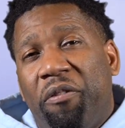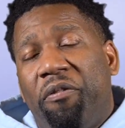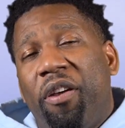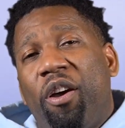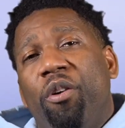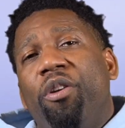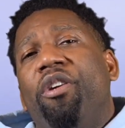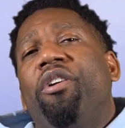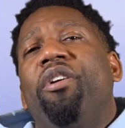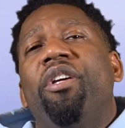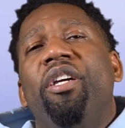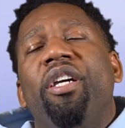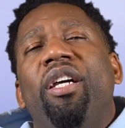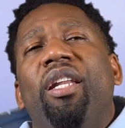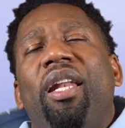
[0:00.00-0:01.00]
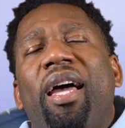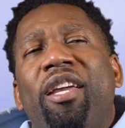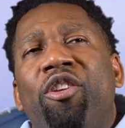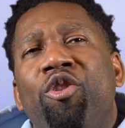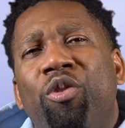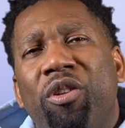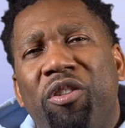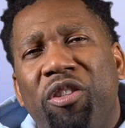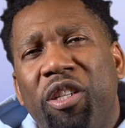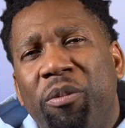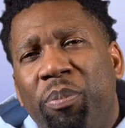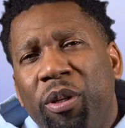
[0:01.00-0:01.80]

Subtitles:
failure. Like, you can see